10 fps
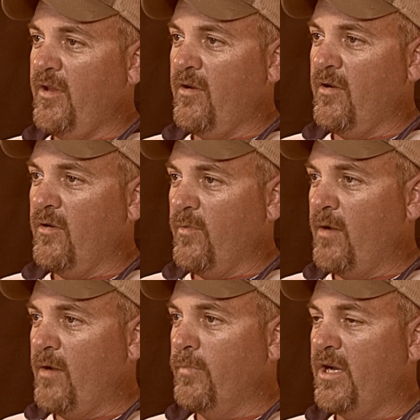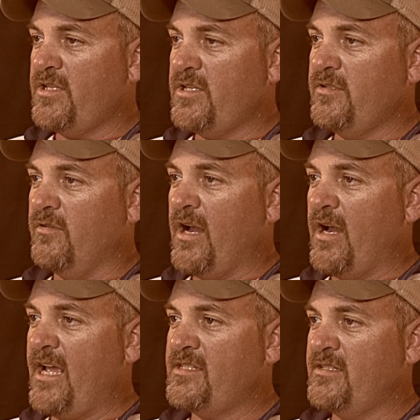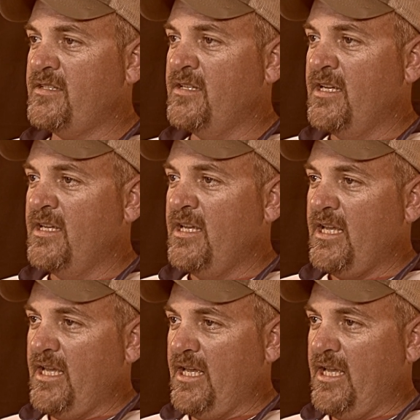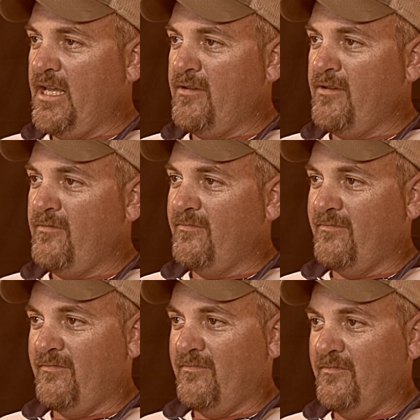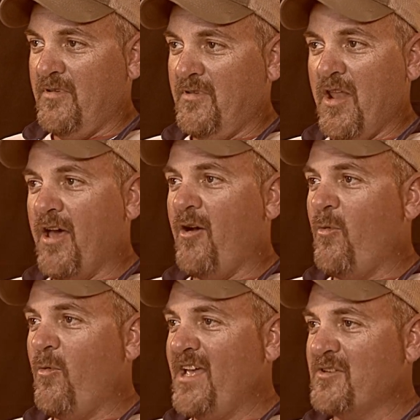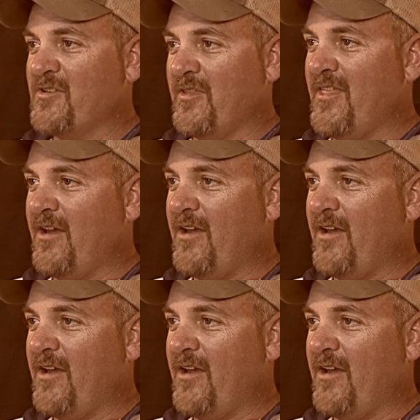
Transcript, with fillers: They're around brush, grass, and not always are they that